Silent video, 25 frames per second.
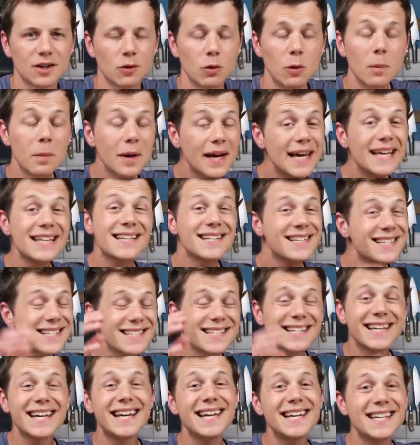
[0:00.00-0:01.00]
that we begin to
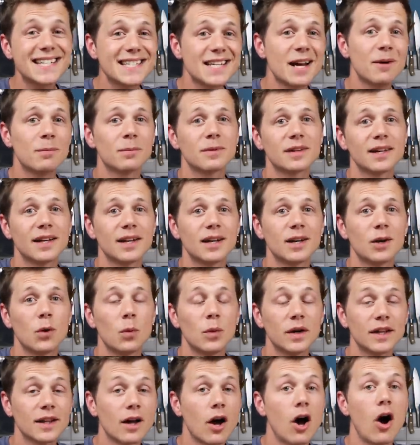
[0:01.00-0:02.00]
see something
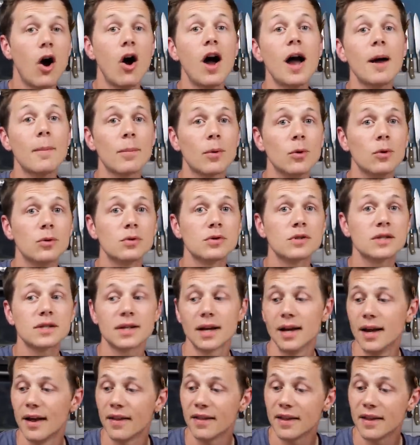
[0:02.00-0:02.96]
with our eyeballs